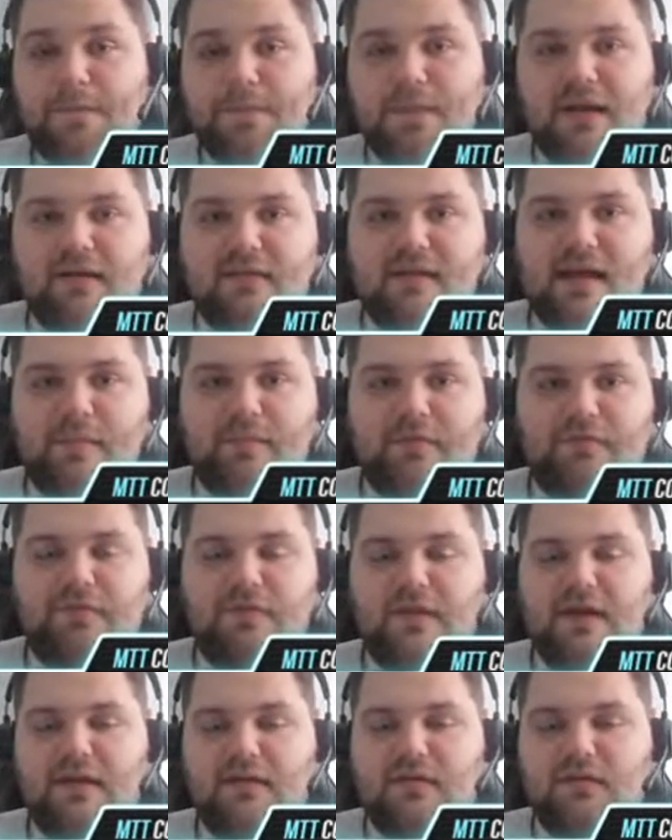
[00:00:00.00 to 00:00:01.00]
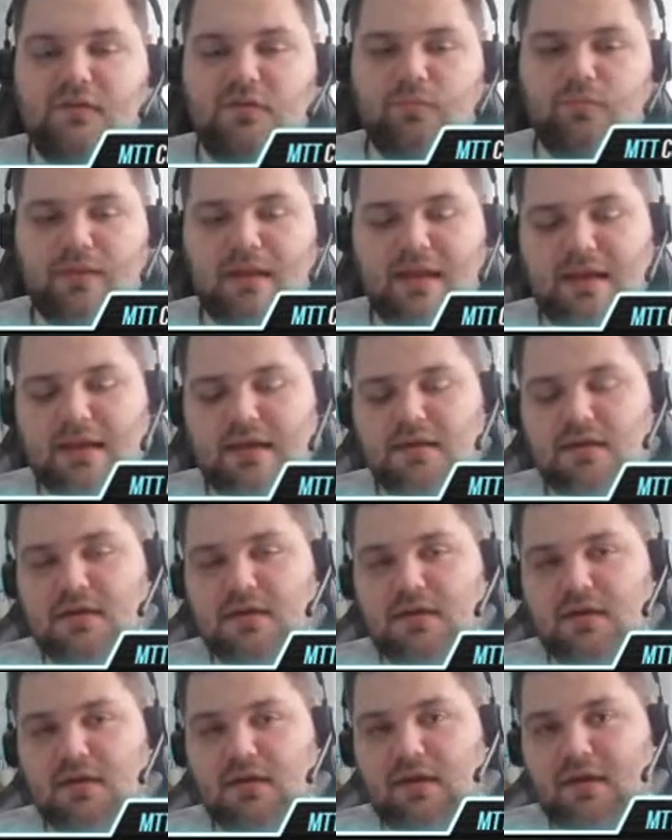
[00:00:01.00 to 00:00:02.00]
Example for that, you play
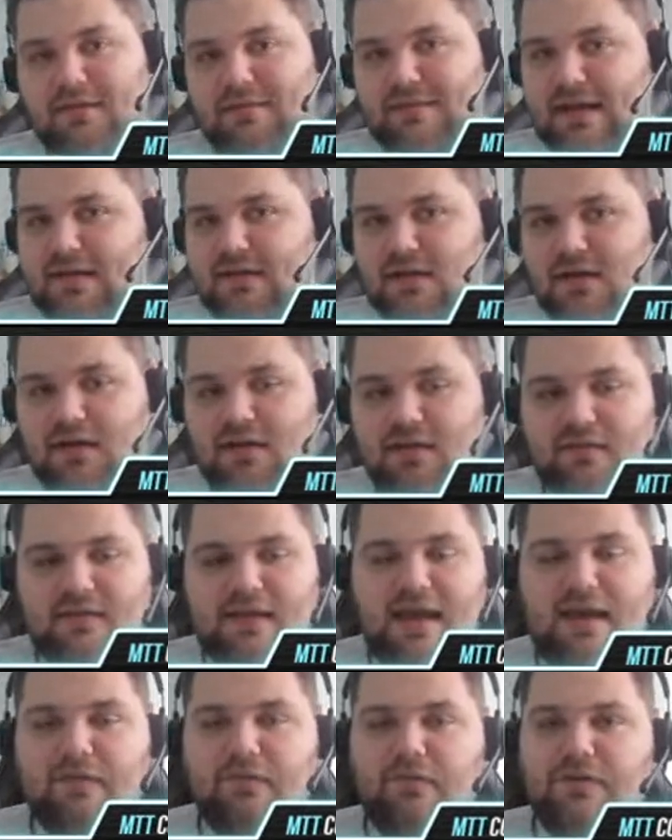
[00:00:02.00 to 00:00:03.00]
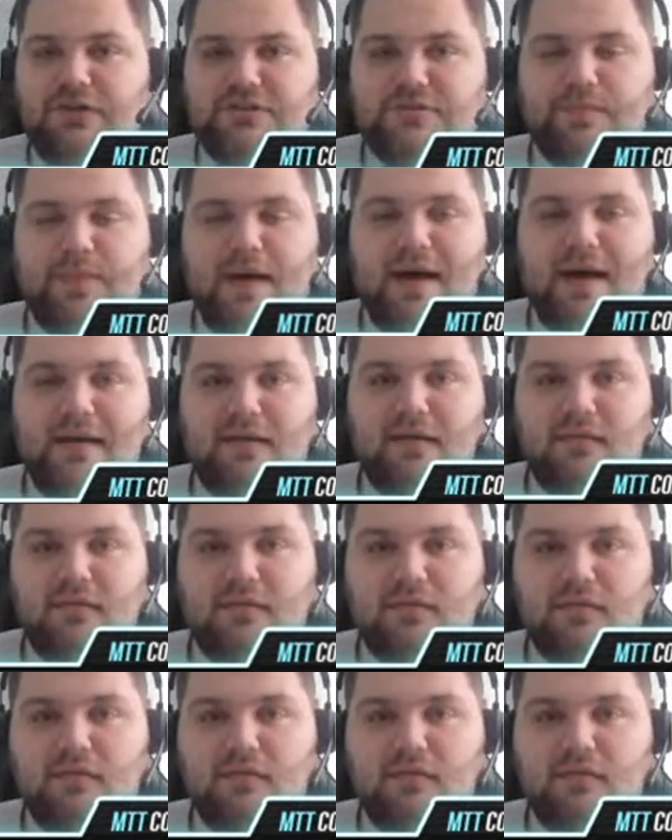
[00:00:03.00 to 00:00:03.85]
$10 average buy-in.